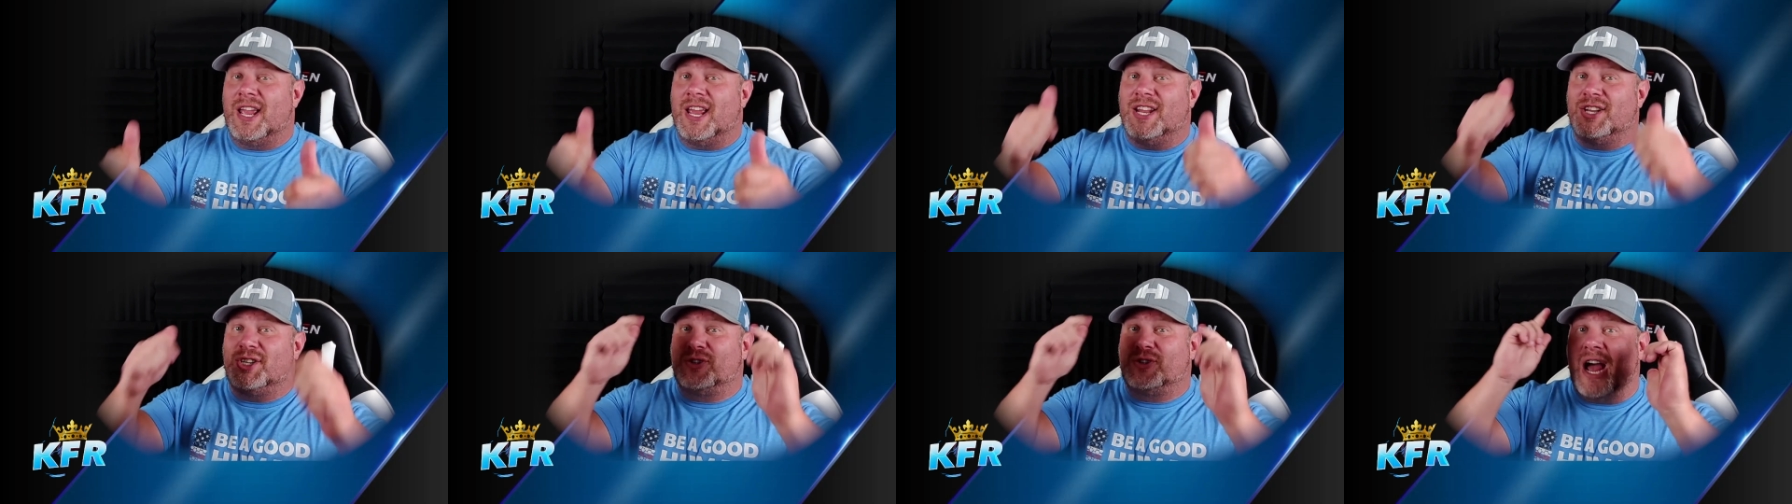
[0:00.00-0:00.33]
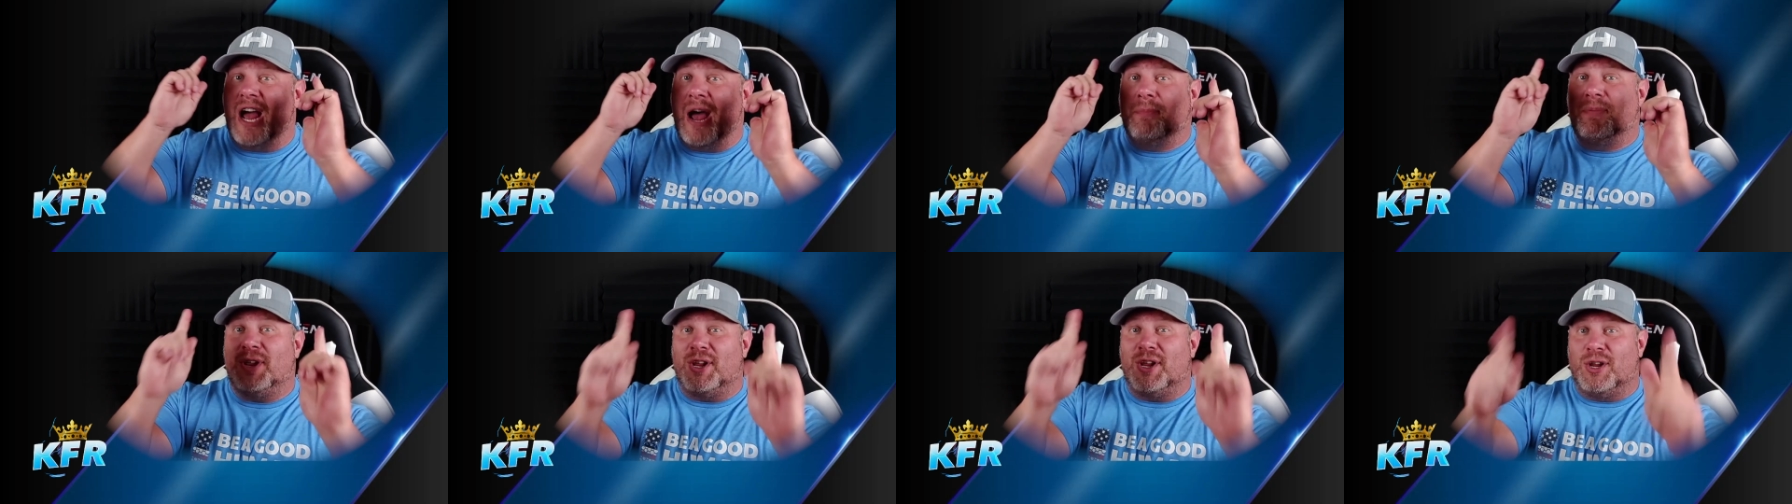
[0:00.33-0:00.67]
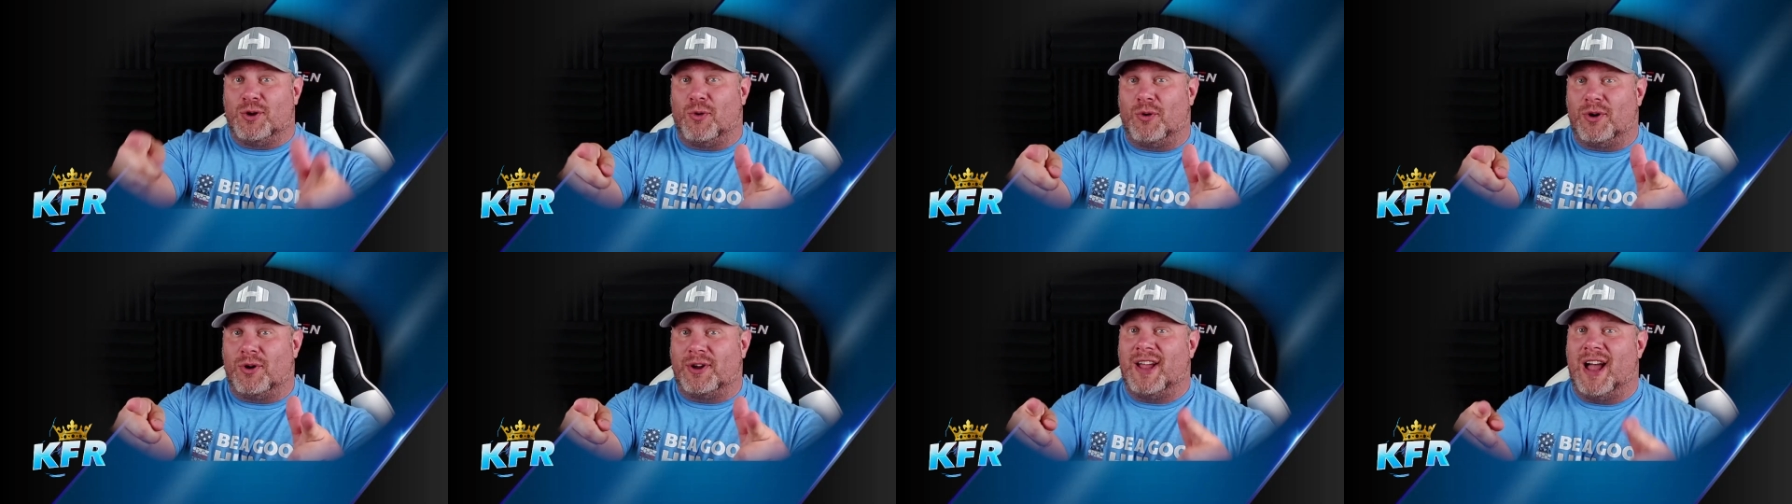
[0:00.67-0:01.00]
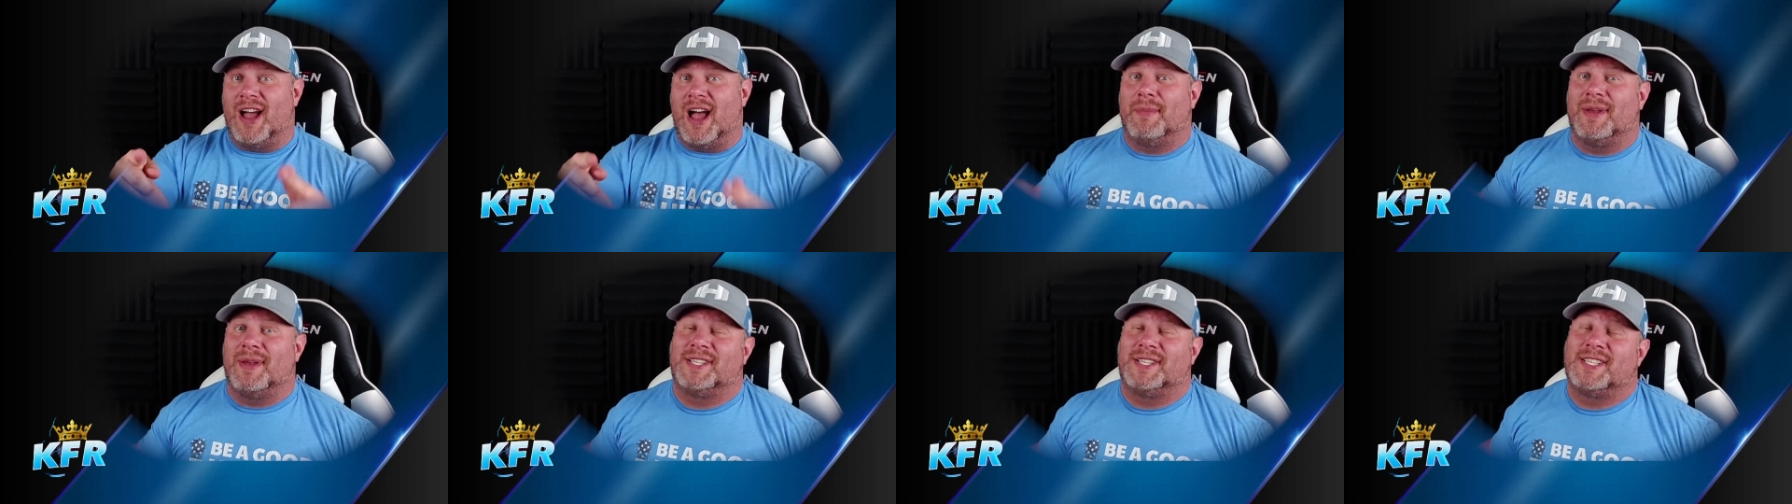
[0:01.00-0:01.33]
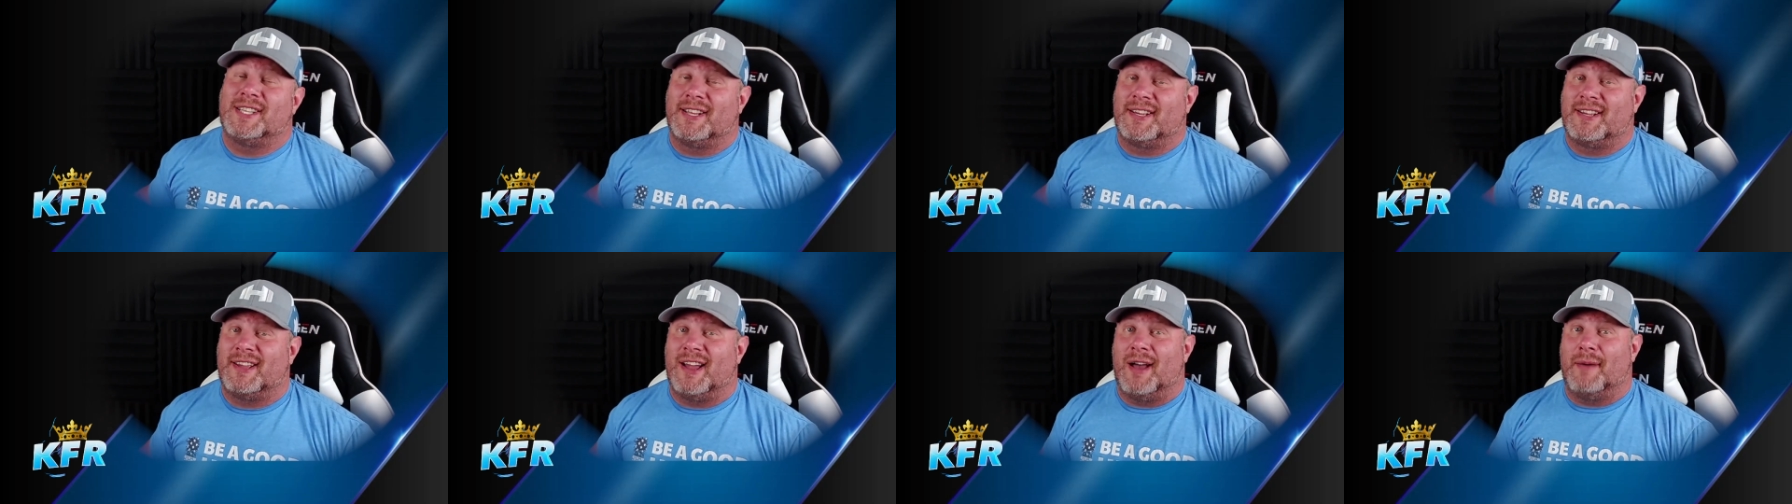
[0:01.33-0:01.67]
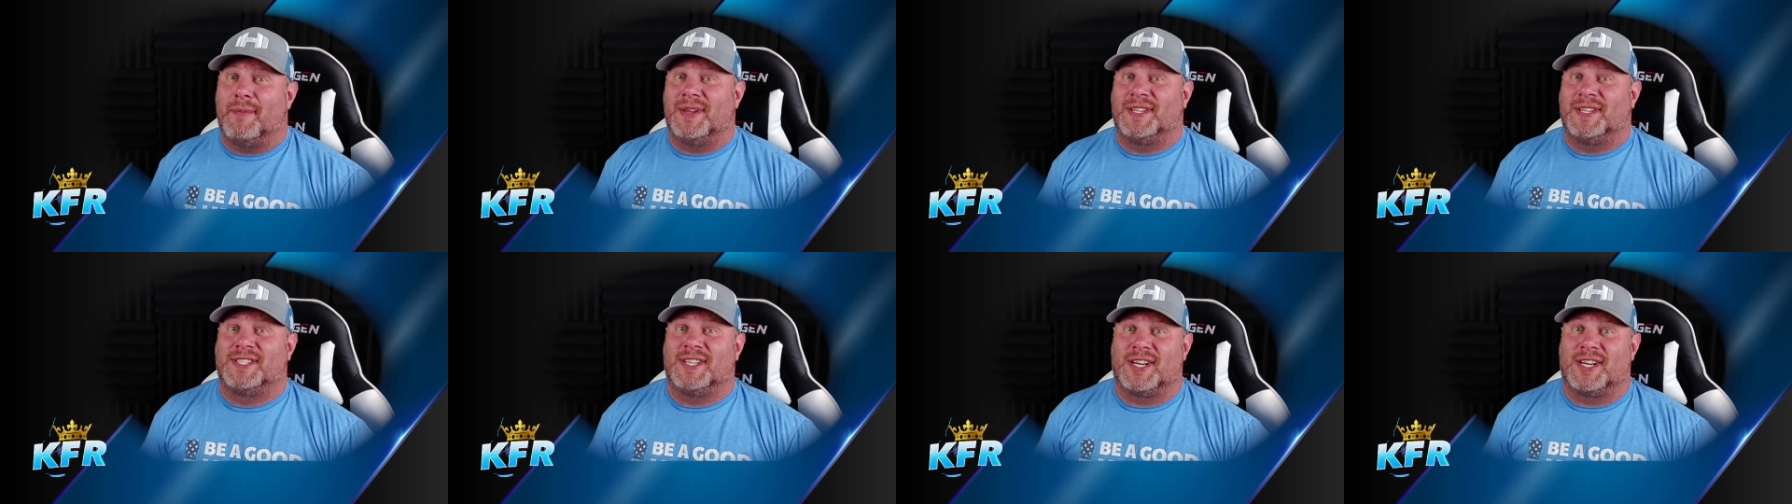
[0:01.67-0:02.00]
and drop your comments in the
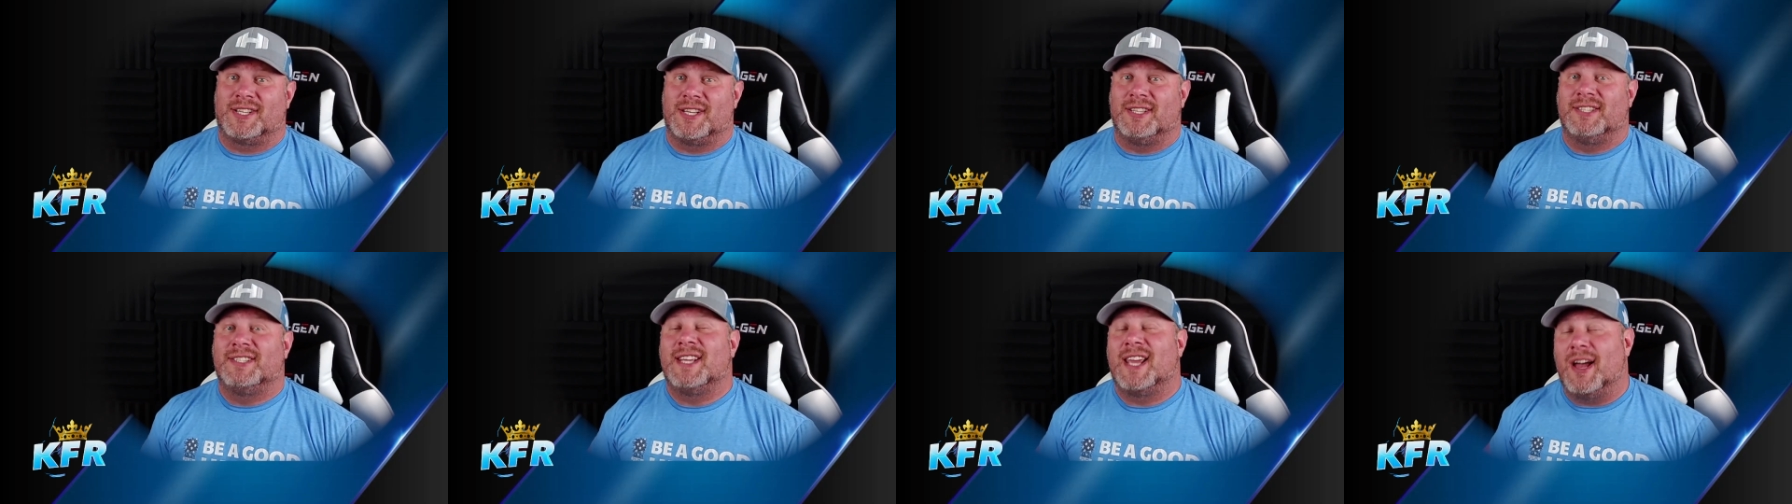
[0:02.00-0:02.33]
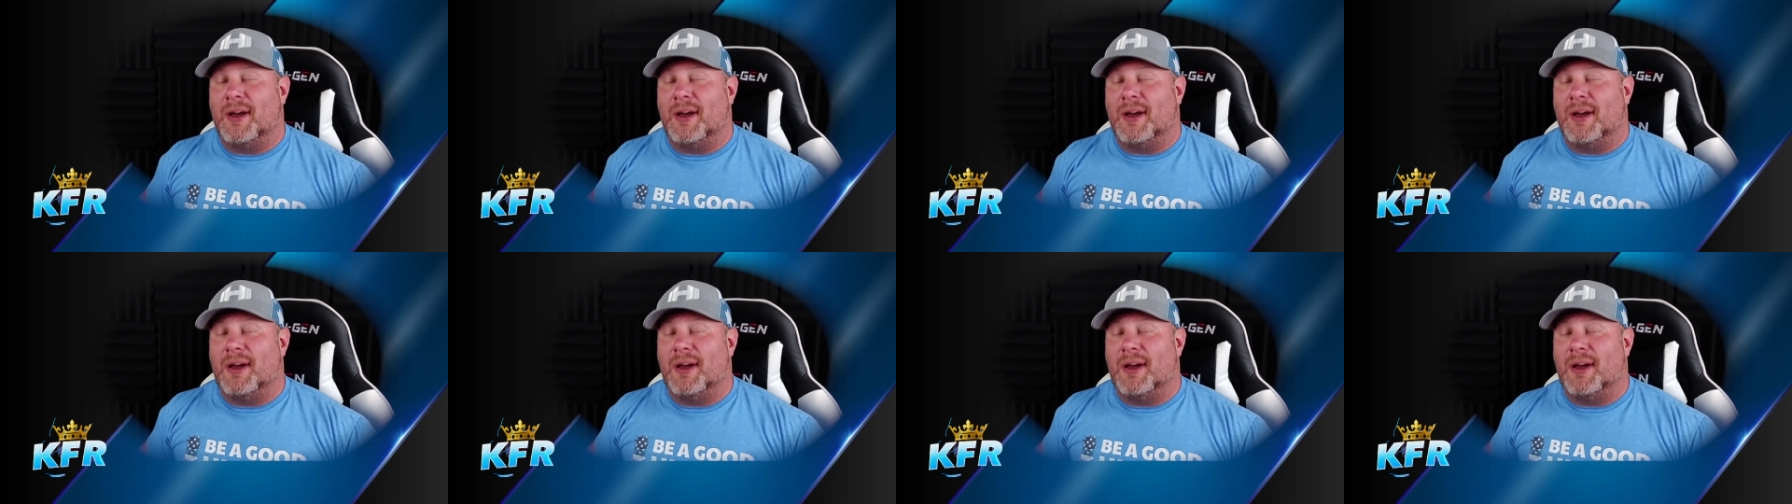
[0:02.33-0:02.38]
comment section.